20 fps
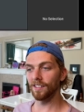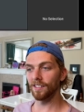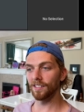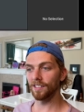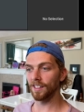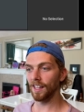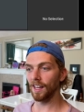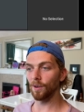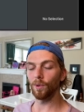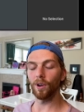
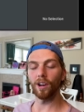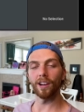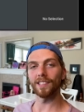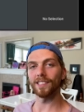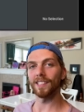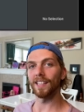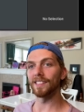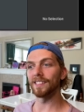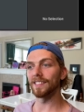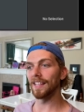So that works
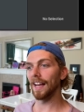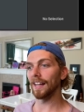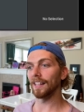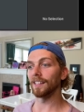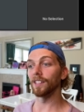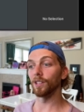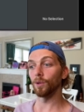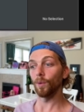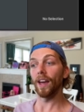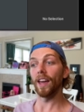
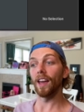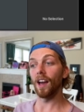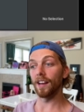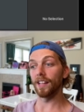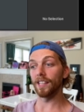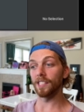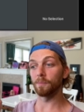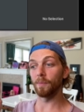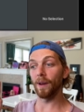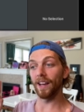exactly the way I'd
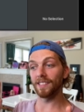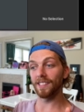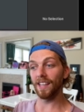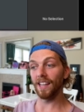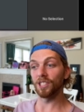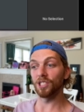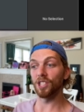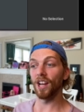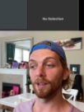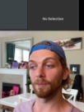expect
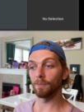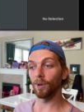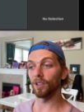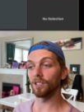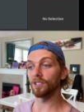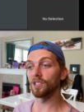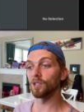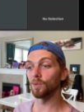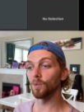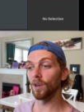a
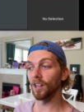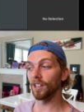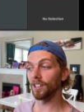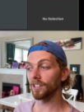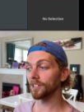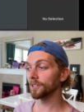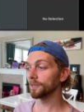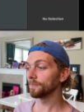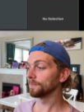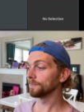checkbox to work.